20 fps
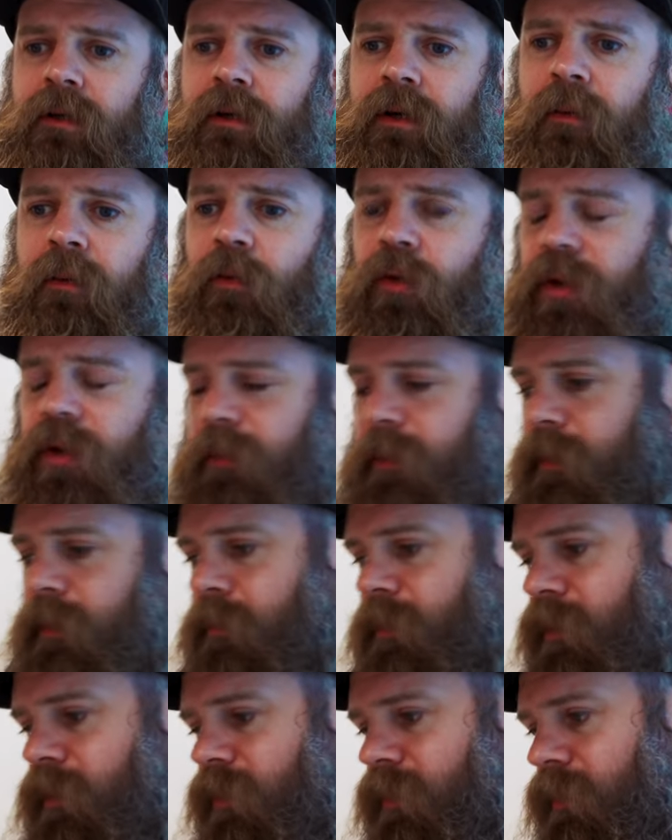I'm looking about
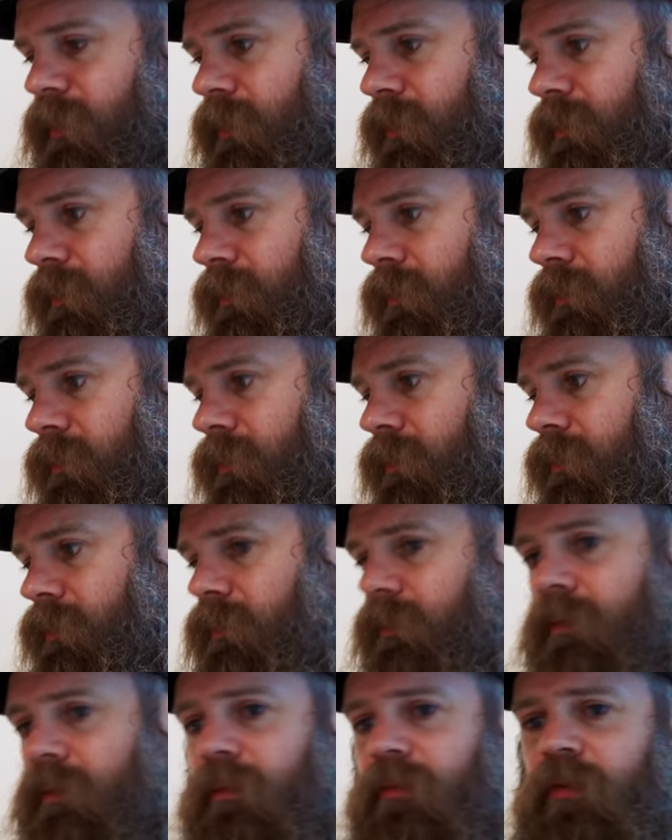because
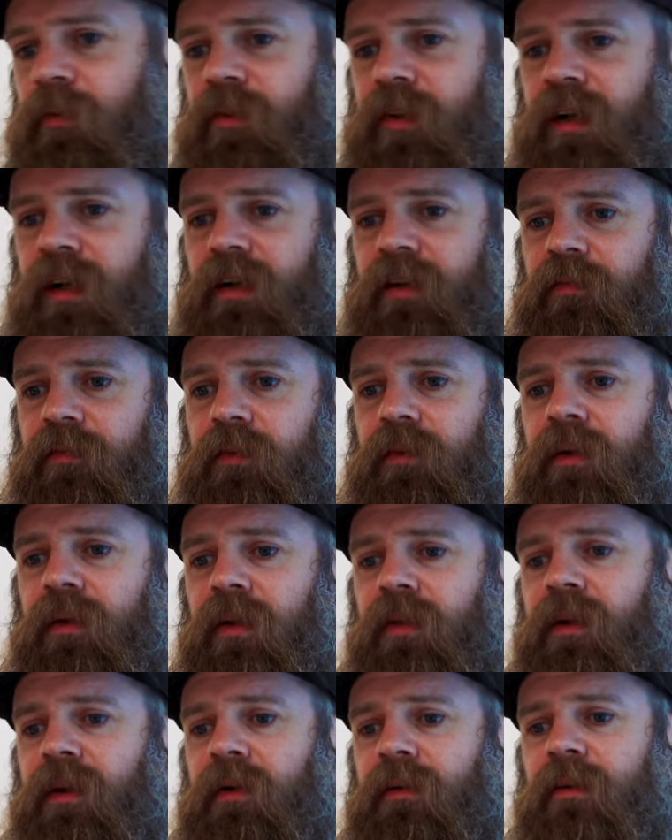I'm just checking, I've got
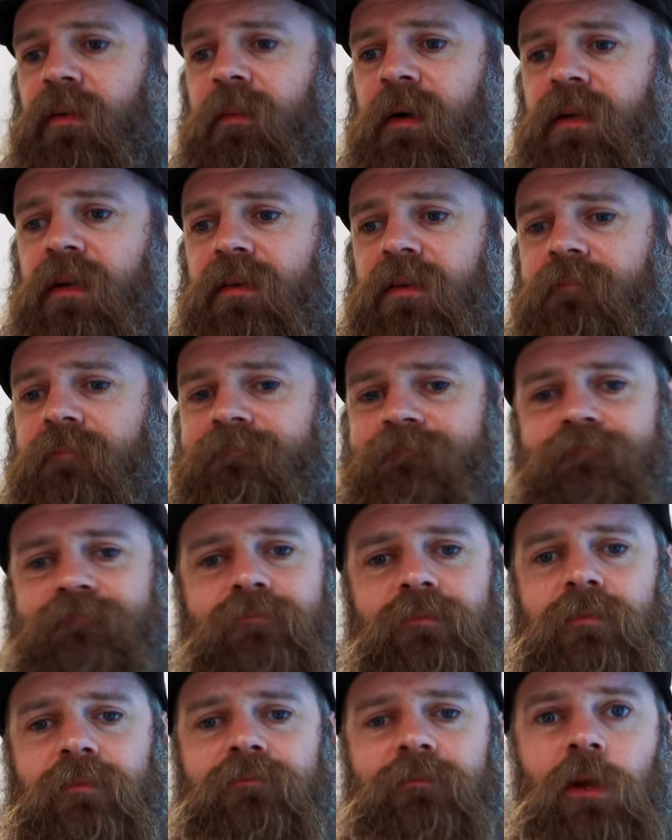nothing else to mention.
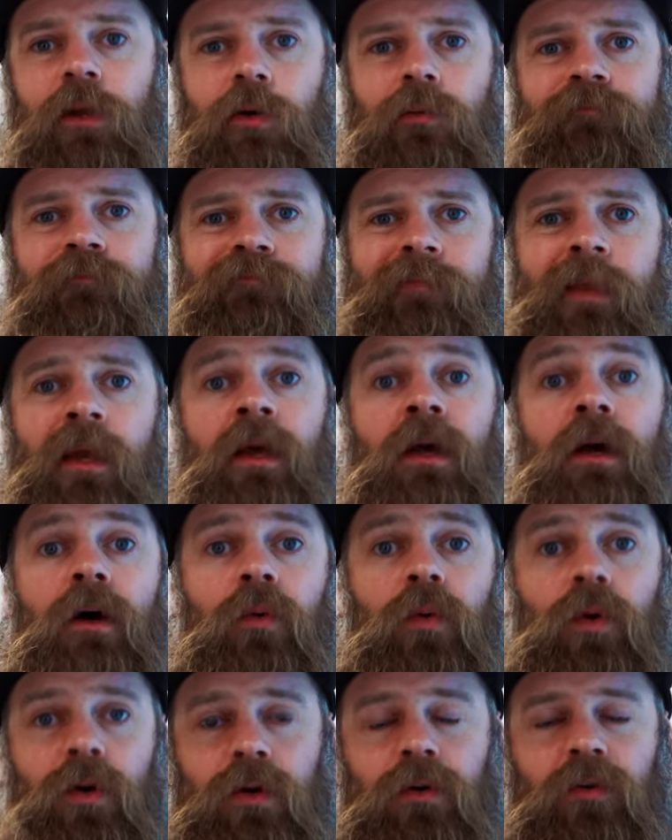No.
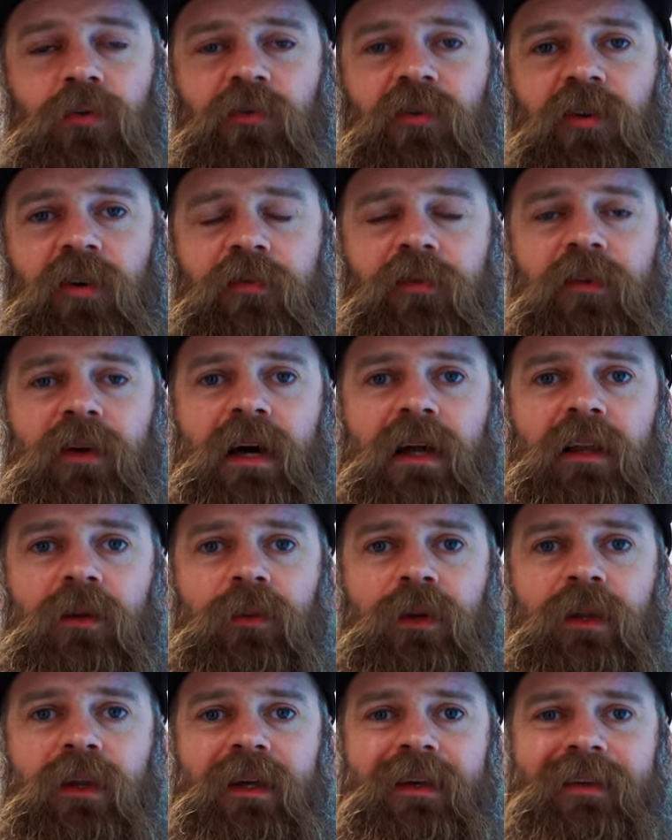Working on stuff for
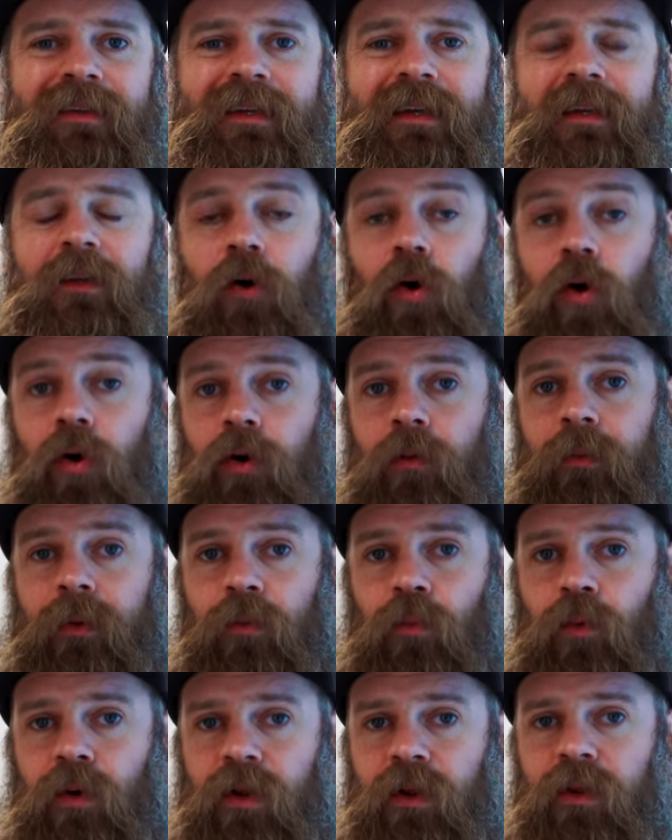Halloween, like I said, the oil
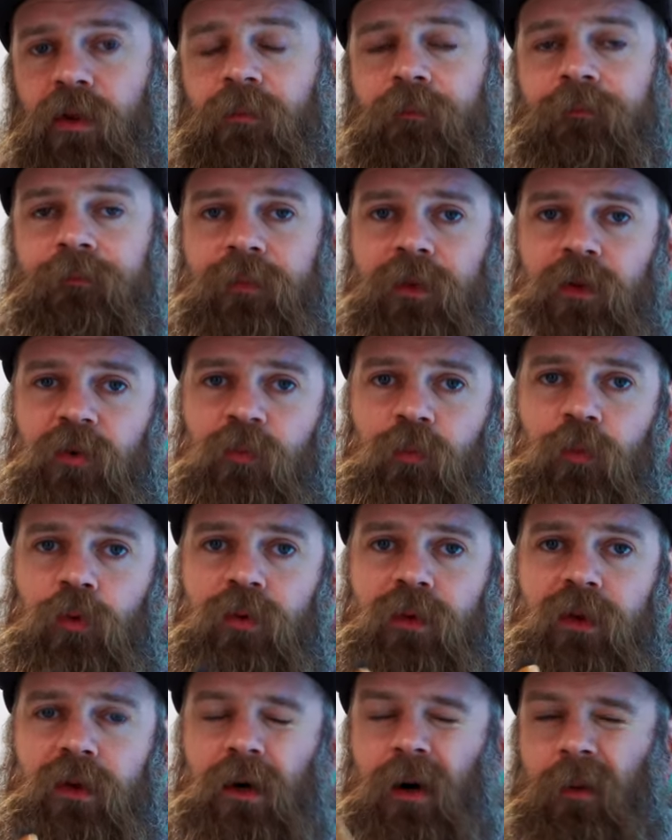being one of them. There's more
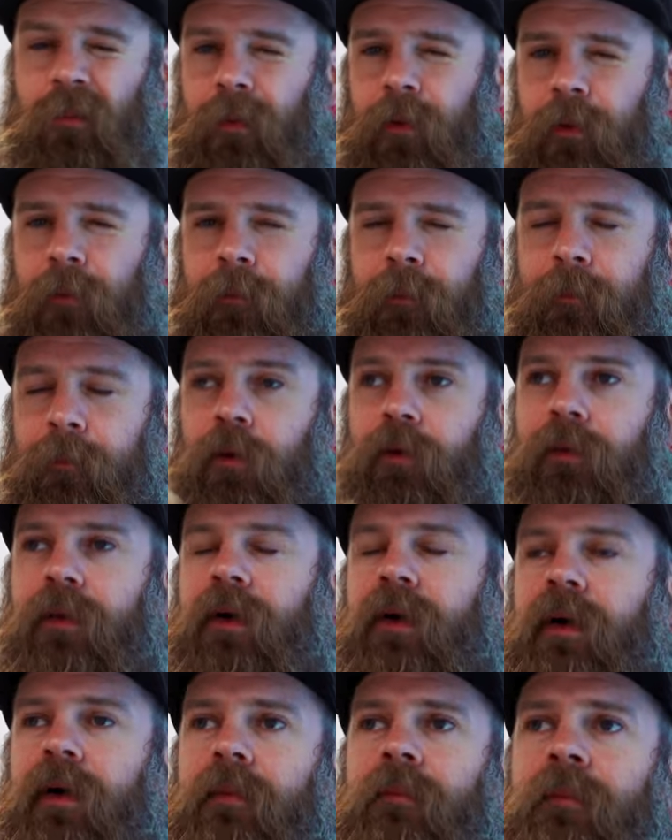to come, though. More to
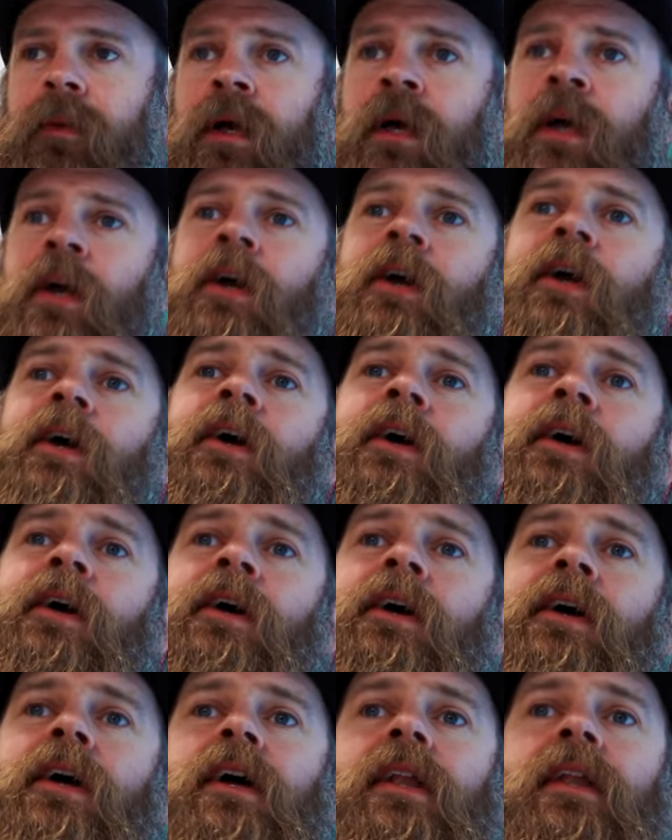come.
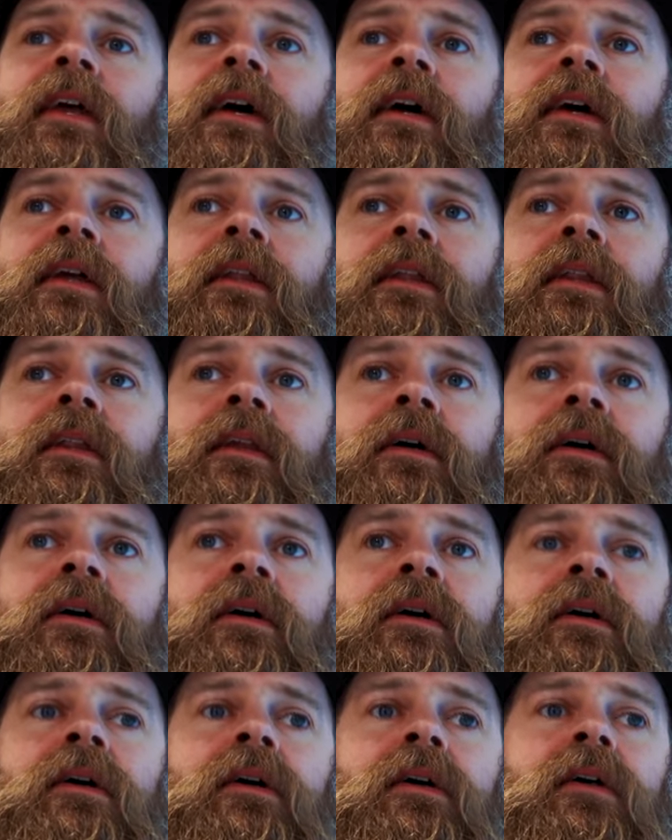And then,
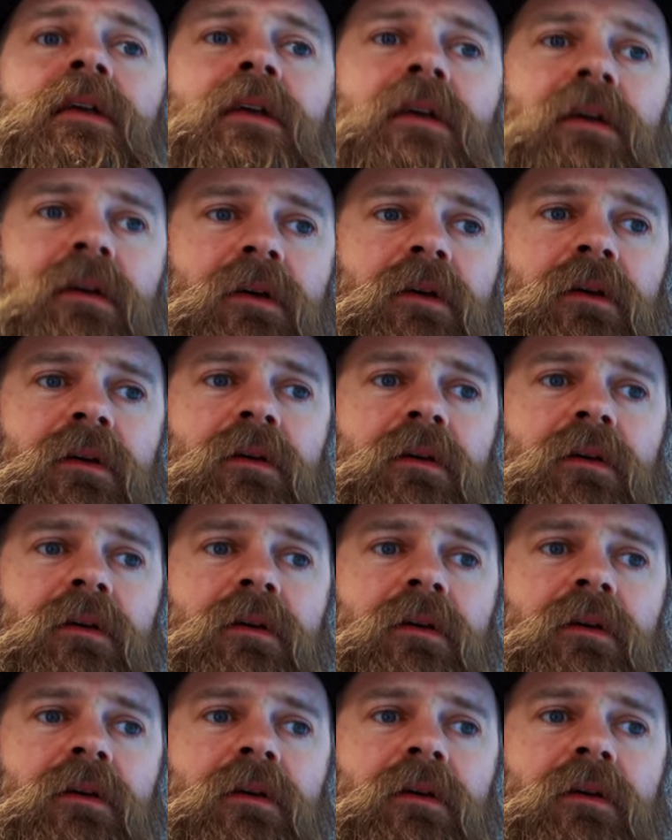yeah.